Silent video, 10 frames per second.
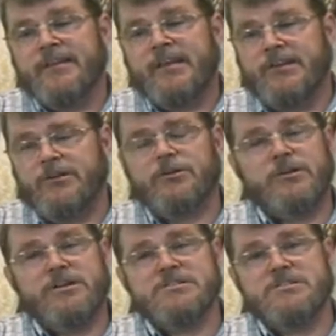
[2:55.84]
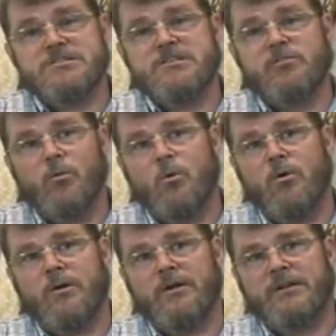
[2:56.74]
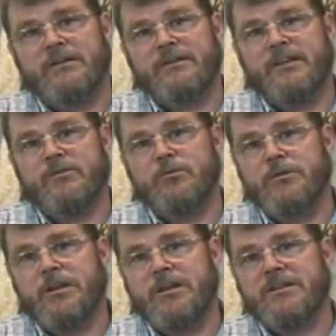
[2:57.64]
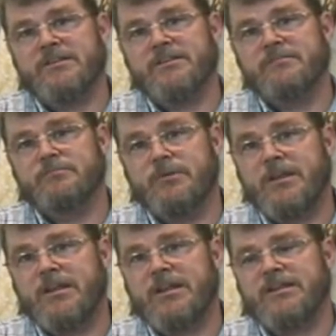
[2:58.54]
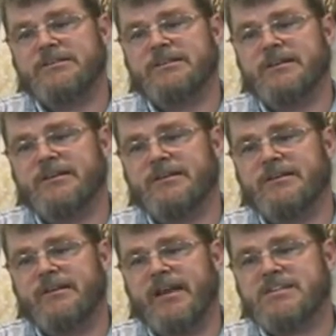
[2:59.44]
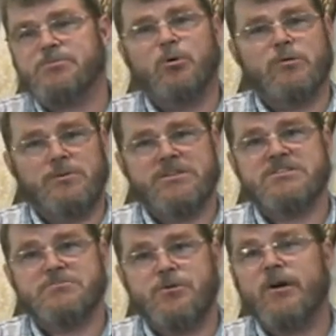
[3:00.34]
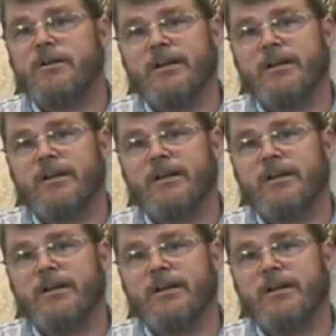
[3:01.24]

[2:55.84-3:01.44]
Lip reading: In the early years of the Civil War, there were many export pieces brought